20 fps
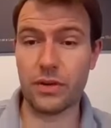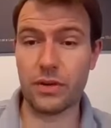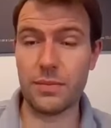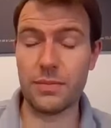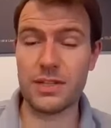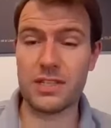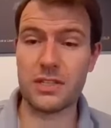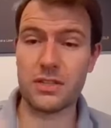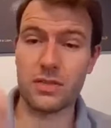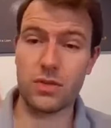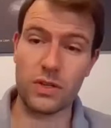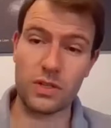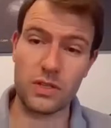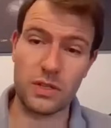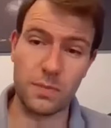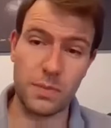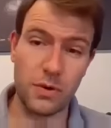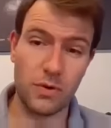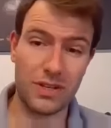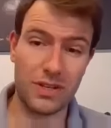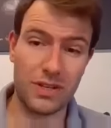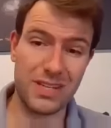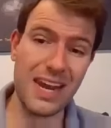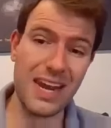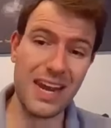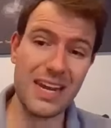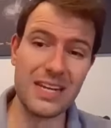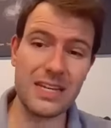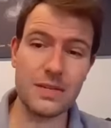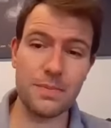agreement is going to be
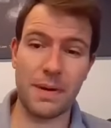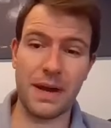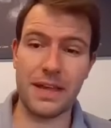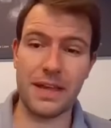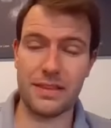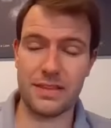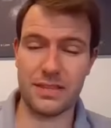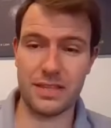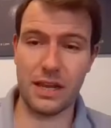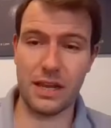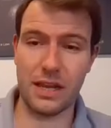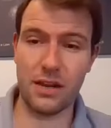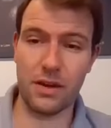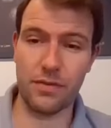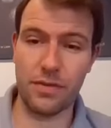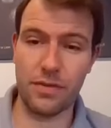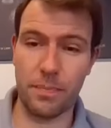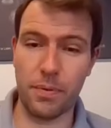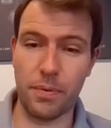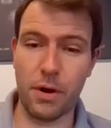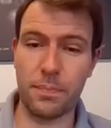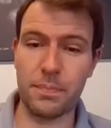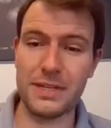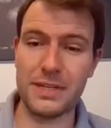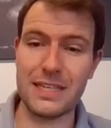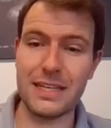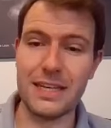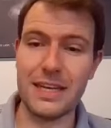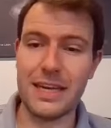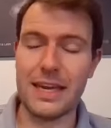retained by the seller of the
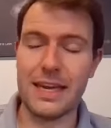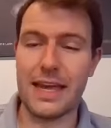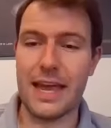property